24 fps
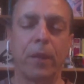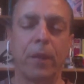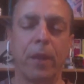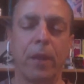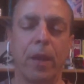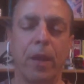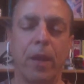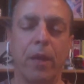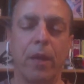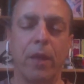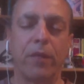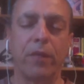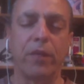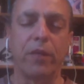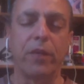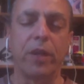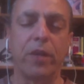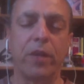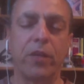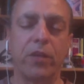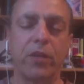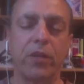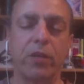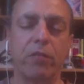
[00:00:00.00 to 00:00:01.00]
And if the
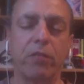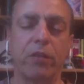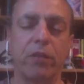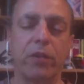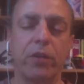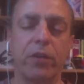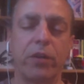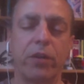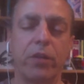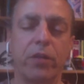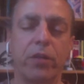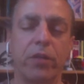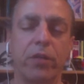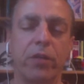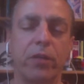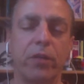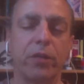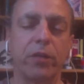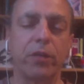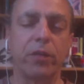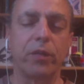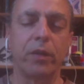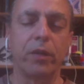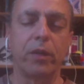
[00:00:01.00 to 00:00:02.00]
tension
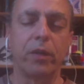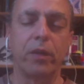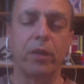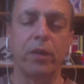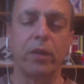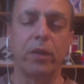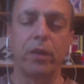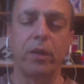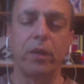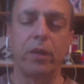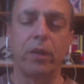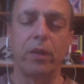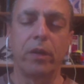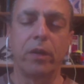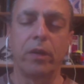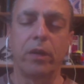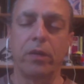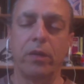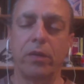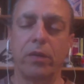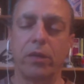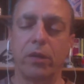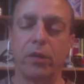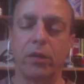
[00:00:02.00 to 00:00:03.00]
returns,
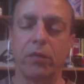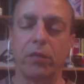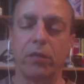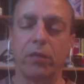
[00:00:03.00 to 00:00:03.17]
just